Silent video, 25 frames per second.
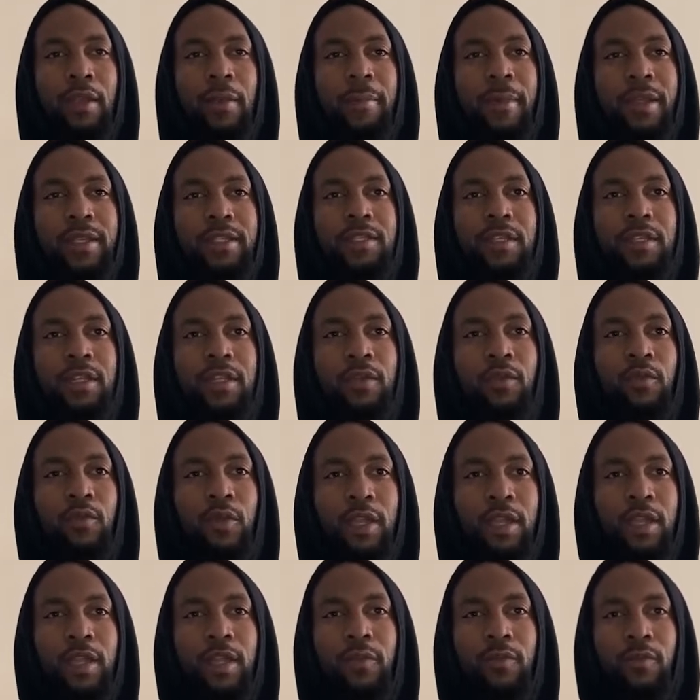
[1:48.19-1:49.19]
Basically
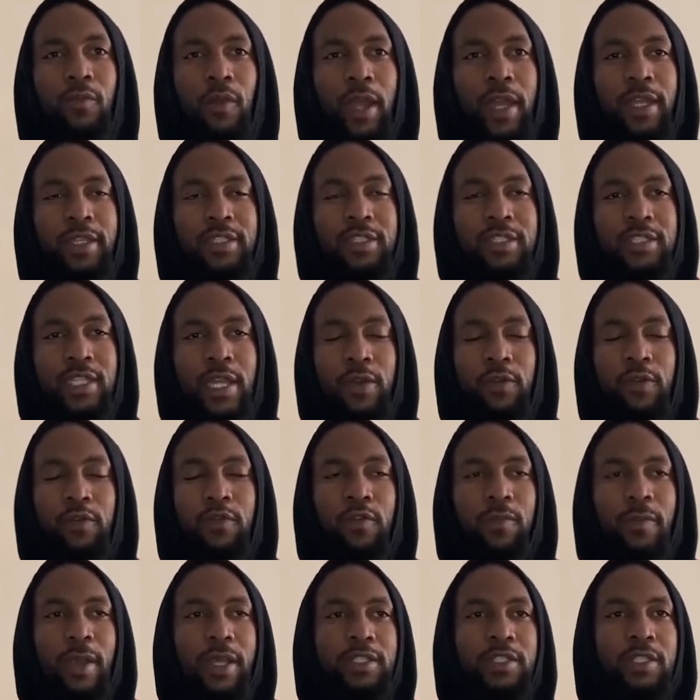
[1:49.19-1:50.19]
read and write, share
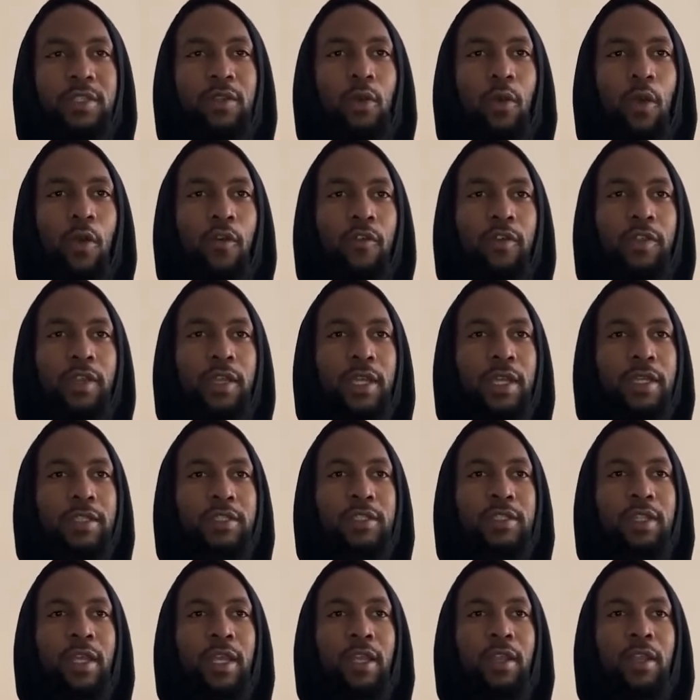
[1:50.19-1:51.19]
information over the
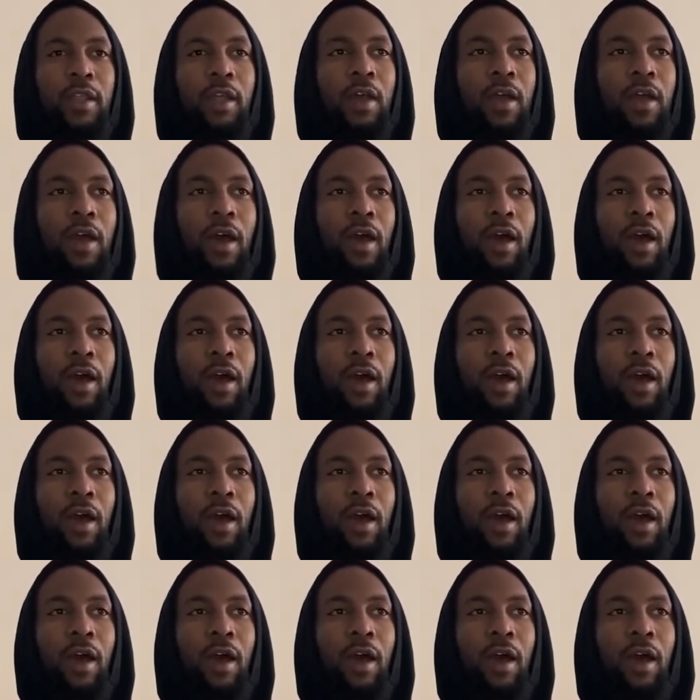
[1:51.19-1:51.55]
internet